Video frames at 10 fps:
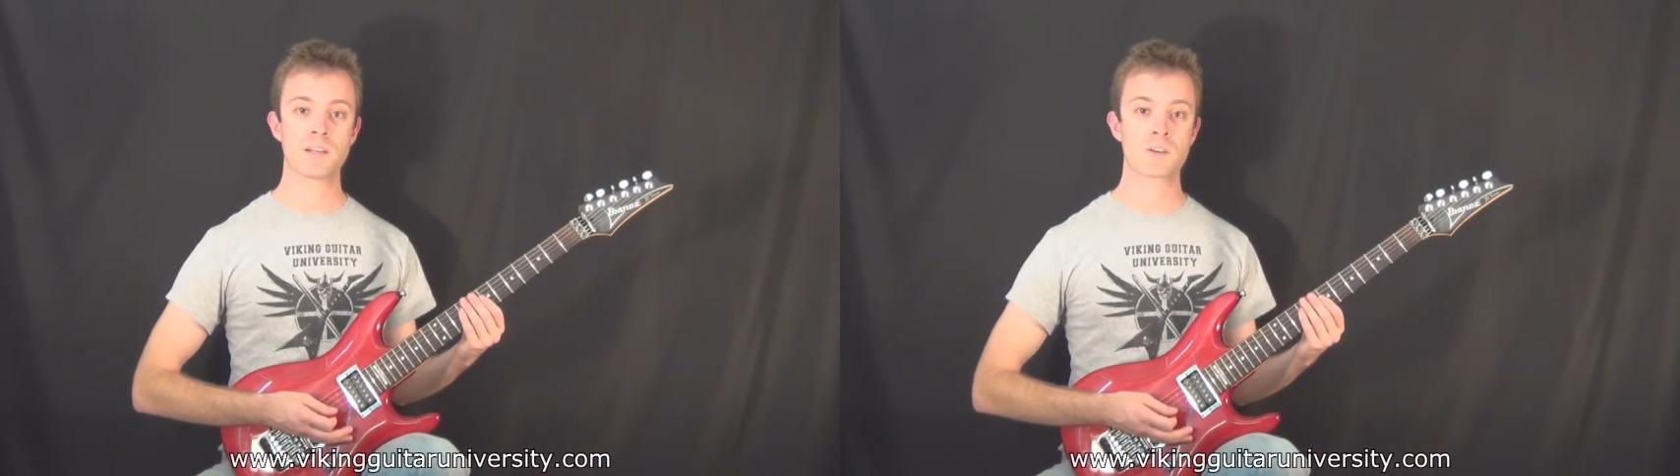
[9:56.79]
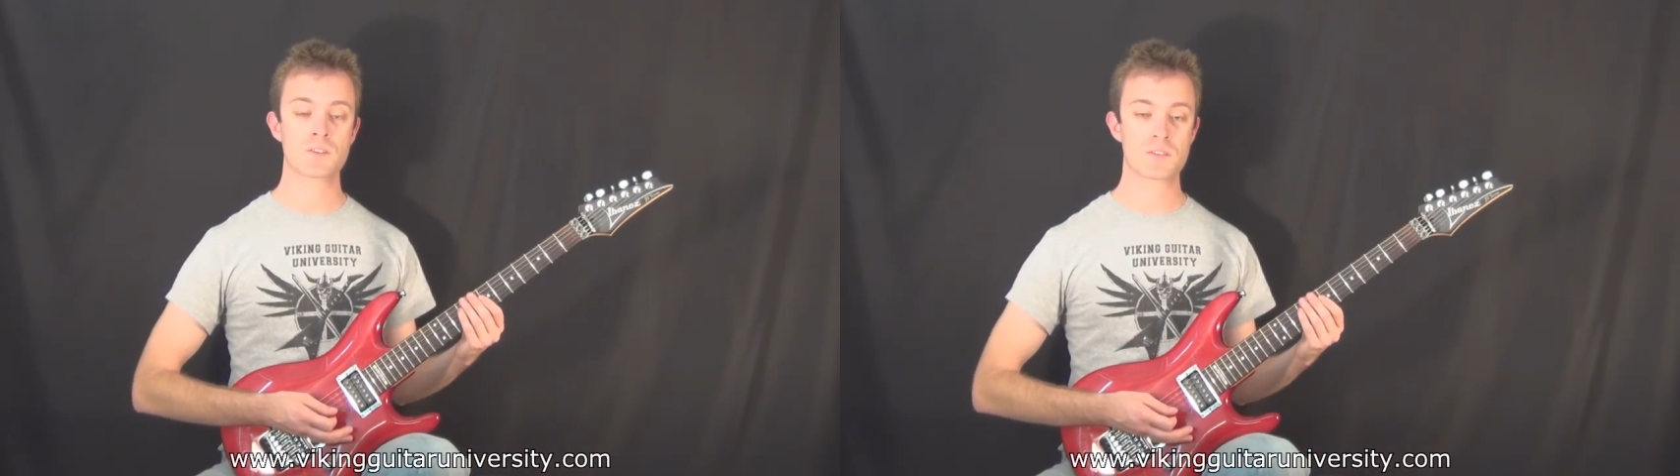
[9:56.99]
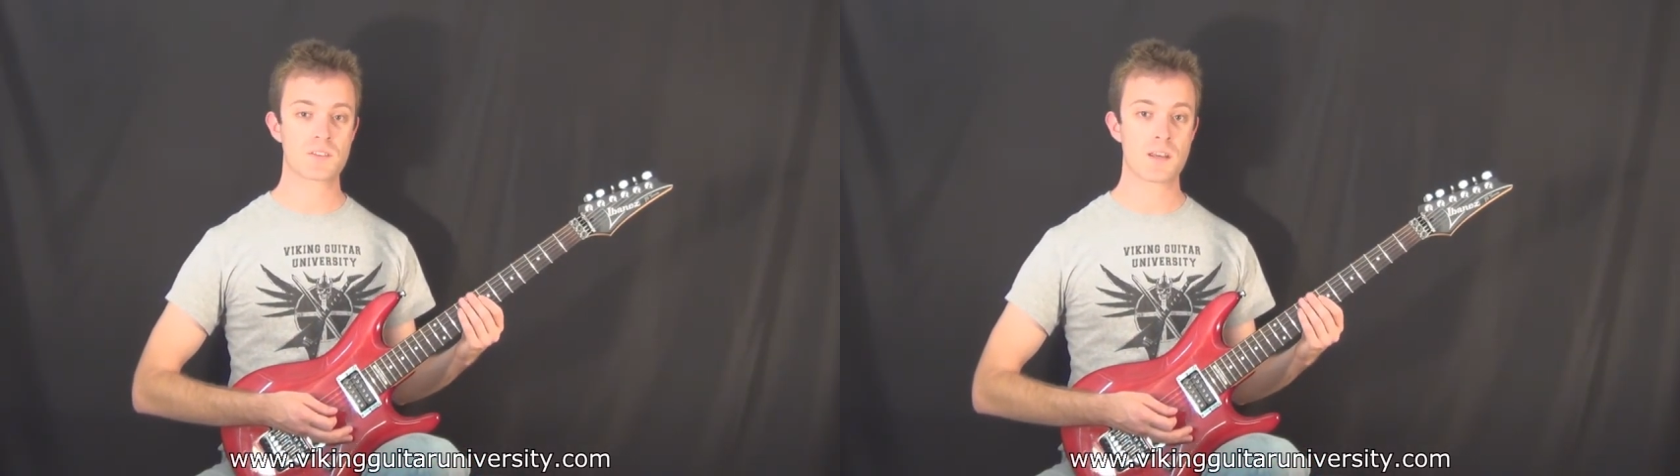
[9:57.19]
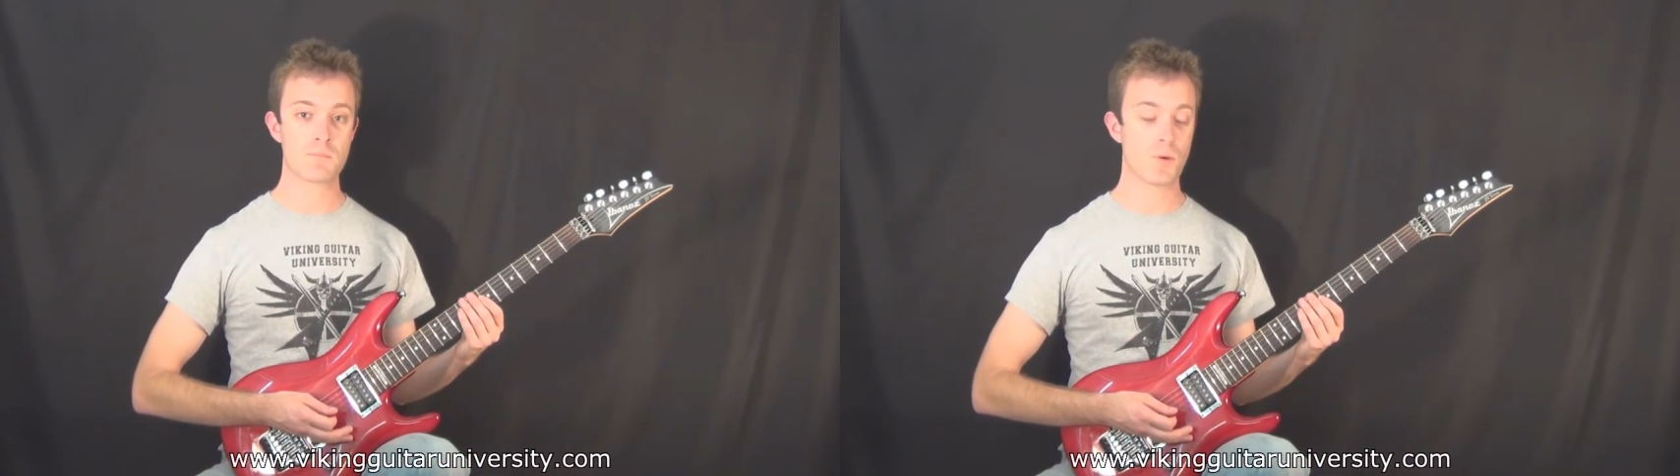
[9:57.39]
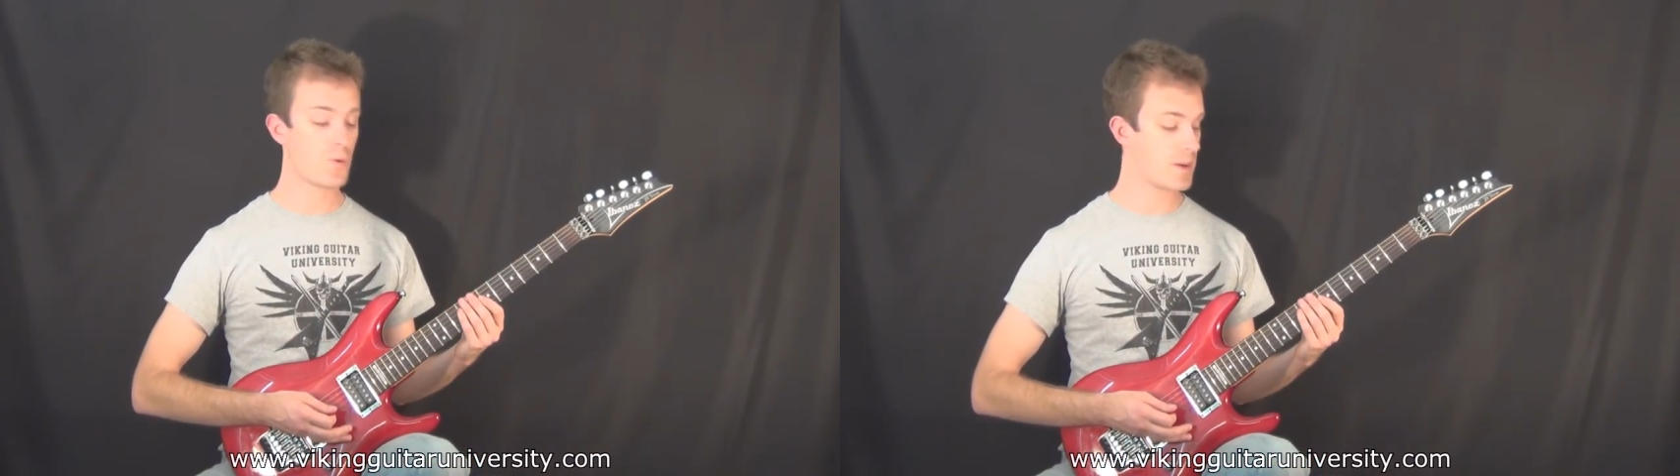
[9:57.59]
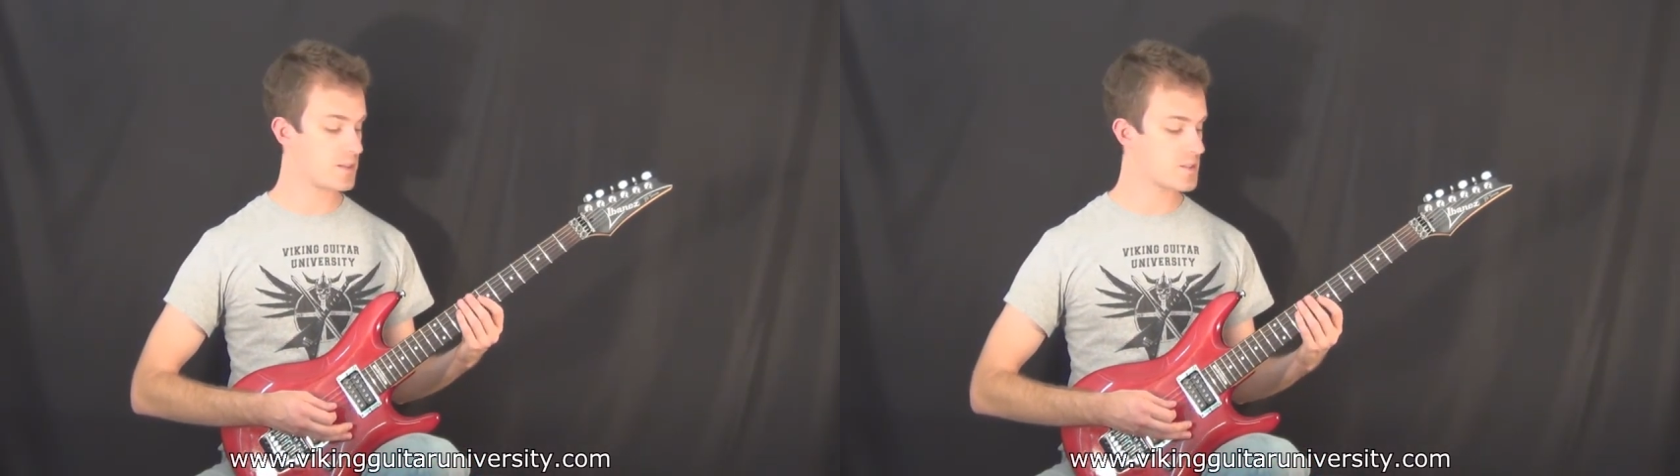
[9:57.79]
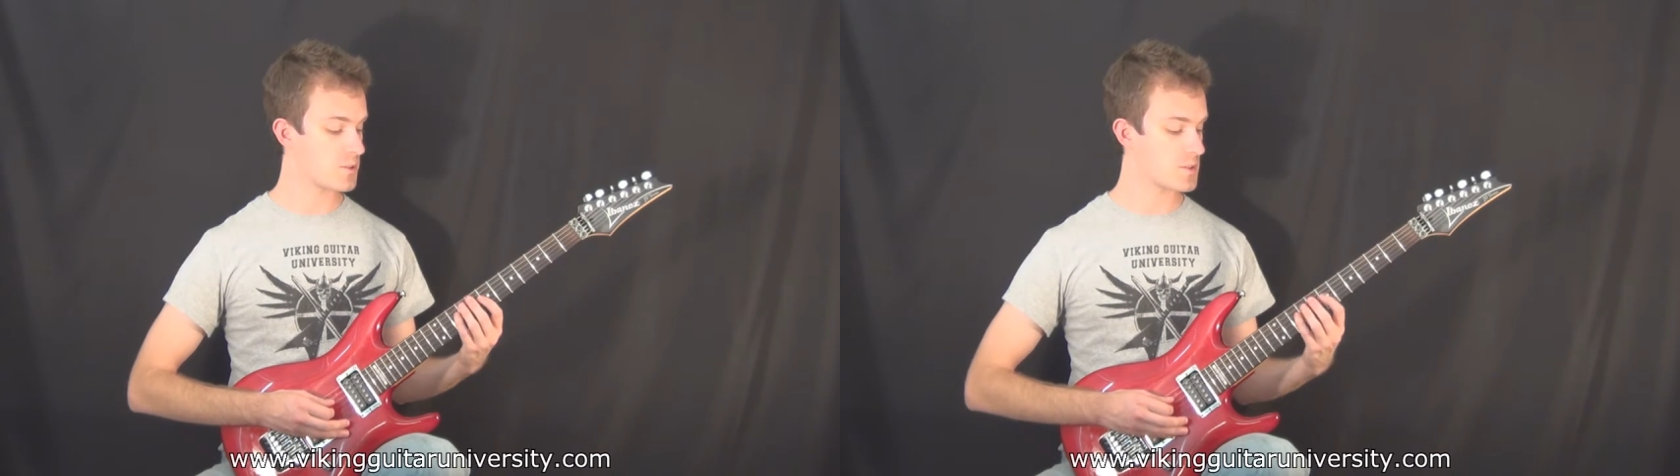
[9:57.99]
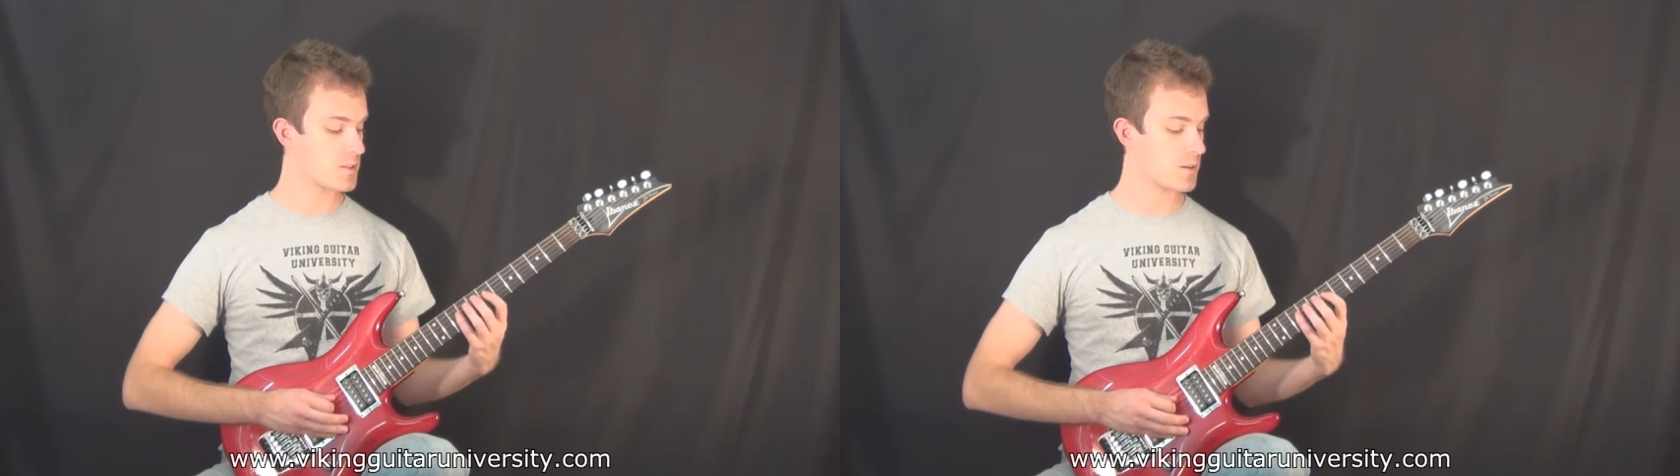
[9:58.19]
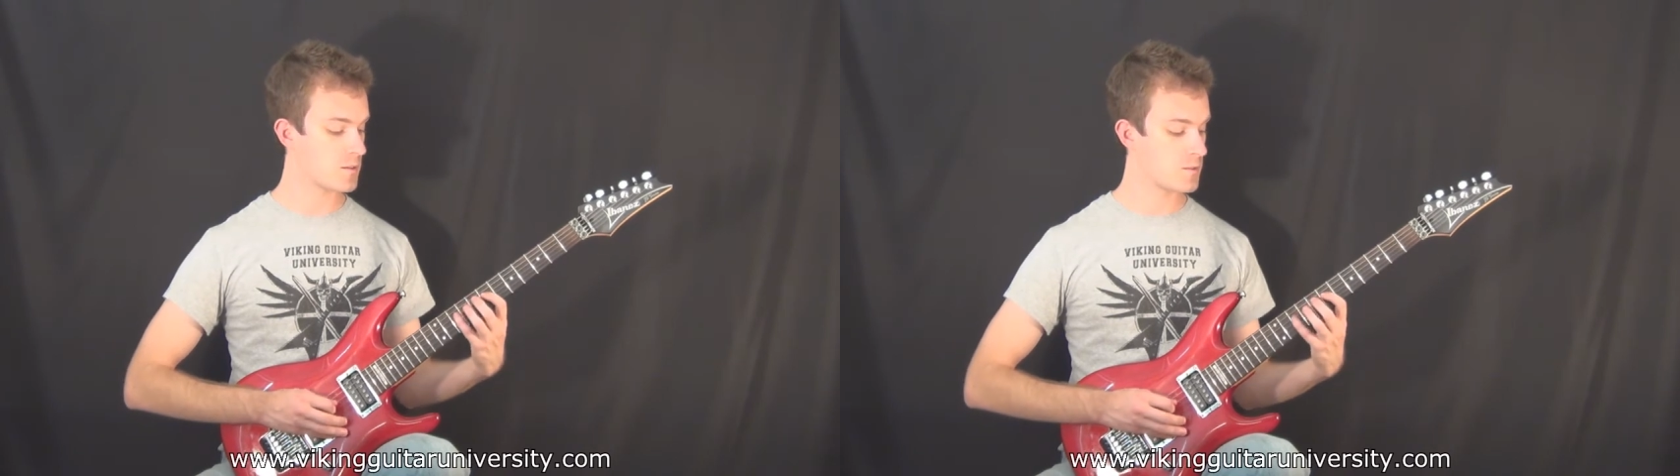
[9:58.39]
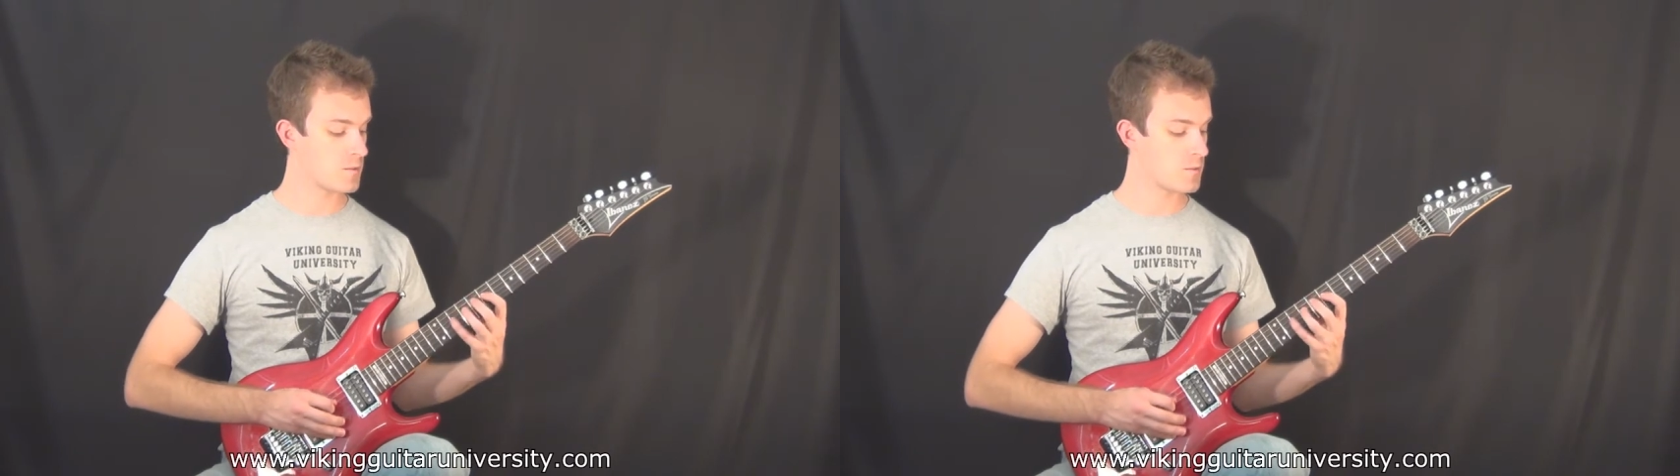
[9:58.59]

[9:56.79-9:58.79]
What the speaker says: out at the same point, so it's not